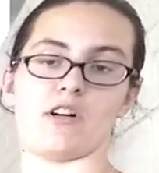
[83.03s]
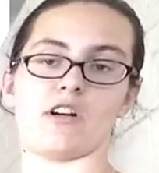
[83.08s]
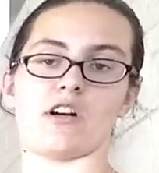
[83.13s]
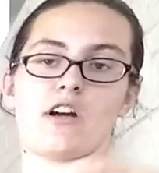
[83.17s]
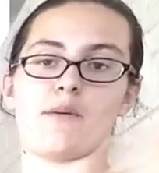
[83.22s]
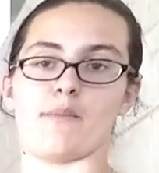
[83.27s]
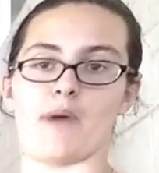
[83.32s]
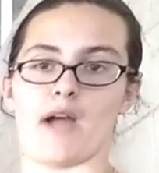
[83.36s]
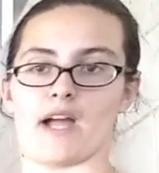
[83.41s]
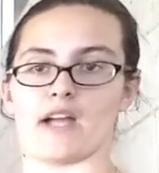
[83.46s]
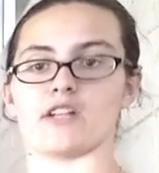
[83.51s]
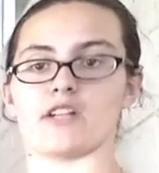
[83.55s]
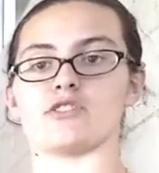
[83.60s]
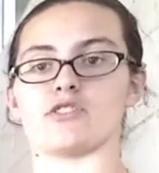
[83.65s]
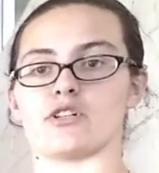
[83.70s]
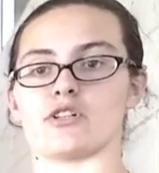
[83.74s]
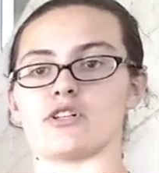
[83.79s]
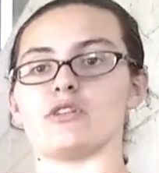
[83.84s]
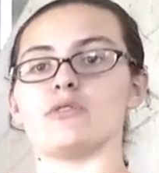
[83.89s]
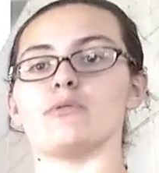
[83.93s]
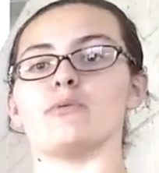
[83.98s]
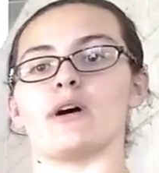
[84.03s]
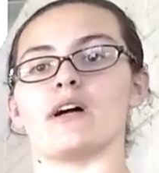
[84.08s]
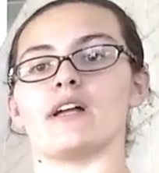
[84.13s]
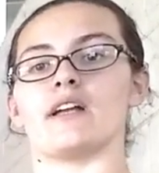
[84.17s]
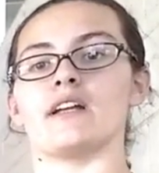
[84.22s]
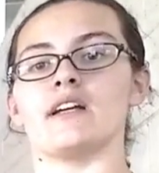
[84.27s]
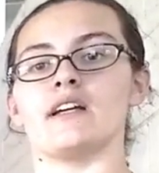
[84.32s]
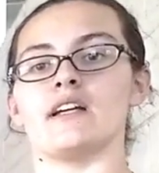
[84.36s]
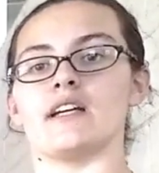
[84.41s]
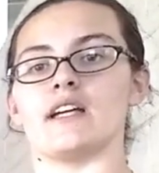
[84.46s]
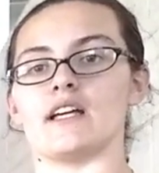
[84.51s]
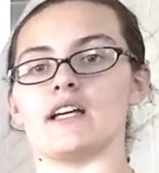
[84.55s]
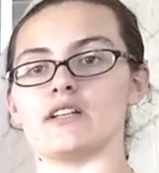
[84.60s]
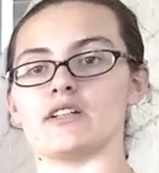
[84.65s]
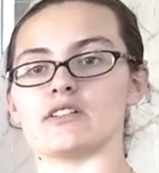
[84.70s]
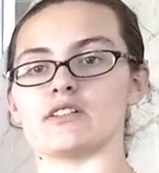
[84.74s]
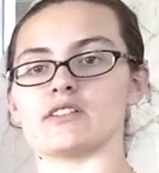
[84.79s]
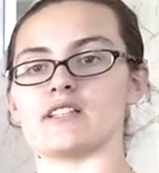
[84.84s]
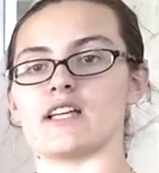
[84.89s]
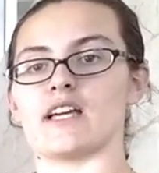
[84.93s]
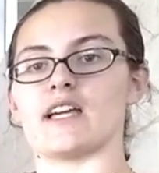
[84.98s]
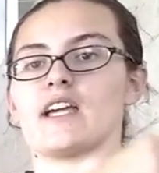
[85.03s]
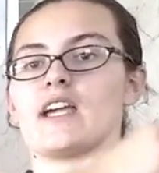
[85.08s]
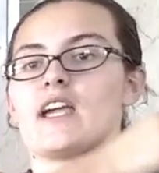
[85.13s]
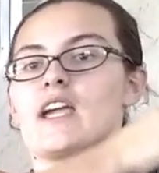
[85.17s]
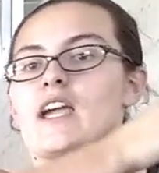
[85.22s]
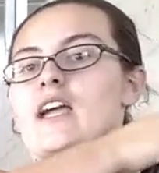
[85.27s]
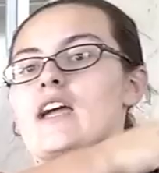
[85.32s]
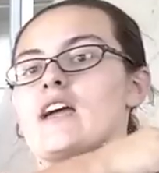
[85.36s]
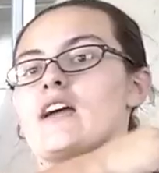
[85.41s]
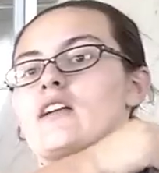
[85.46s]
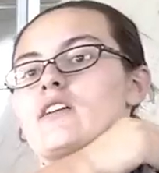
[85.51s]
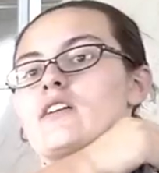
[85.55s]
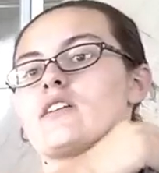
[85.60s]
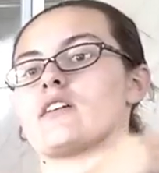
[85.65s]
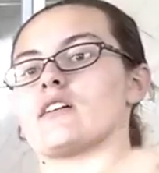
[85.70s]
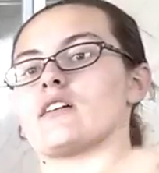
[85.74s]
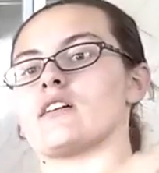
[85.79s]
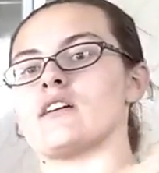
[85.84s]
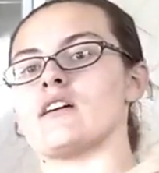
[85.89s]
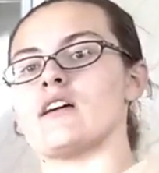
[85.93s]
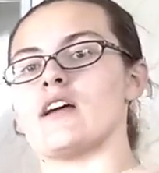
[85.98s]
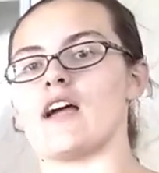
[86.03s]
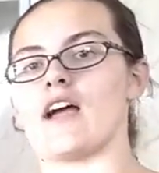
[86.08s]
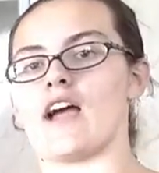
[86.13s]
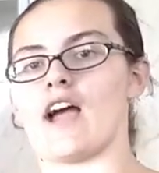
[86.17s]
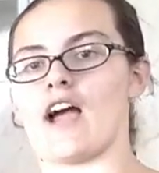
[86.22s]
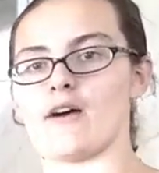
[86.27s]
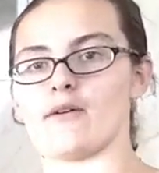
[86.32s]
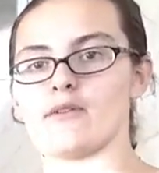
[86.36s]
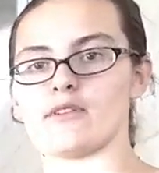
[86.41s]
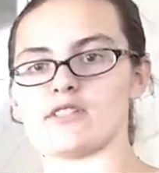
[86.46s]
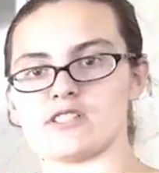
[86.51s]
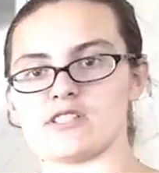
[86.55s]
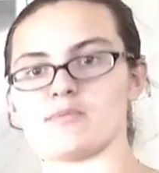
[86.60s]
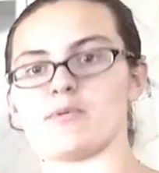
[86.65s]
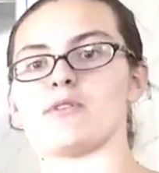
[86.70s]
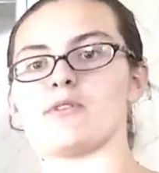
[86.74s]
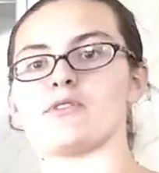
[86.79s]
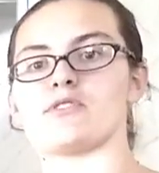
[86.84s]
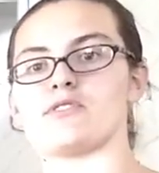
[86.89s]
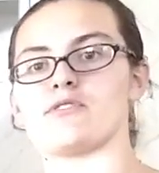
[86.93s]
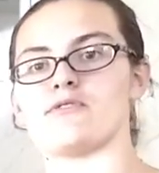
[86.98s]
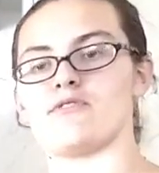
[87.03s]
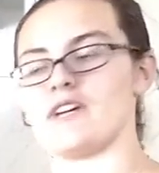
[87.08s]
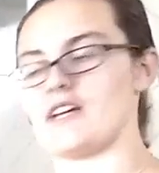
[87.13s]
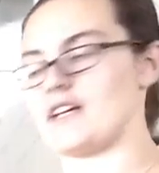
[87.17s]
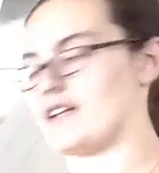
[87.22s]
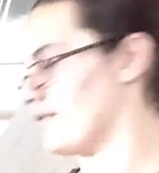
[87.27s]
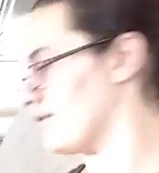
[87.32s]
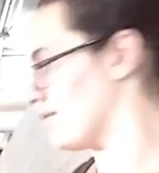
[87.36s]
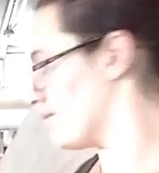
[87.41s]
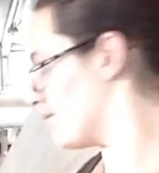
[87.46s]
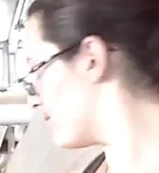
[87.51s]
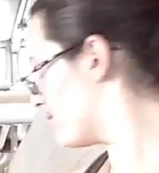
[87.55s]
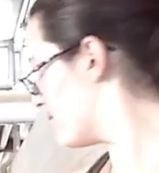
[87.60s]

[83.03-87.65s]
I'll come back and show you what it looks like and how it's supposed to fit.